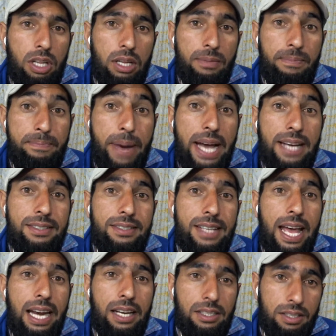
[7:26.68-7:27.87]
begs
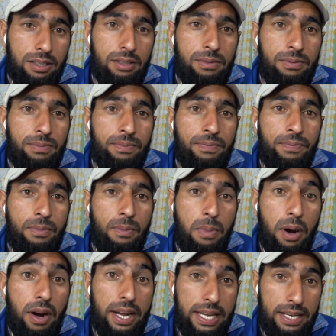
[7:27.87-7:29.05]
Alison for
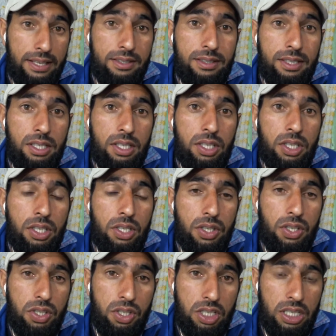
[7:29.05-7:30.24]
a kiss,
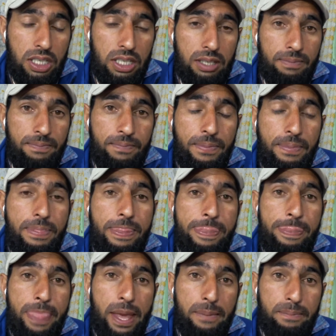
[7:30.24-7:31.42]
she
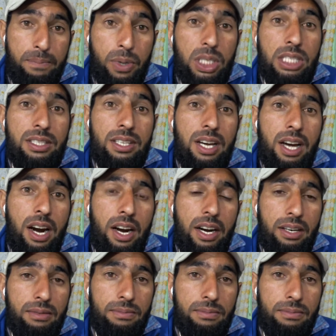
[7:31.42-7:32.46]
puts her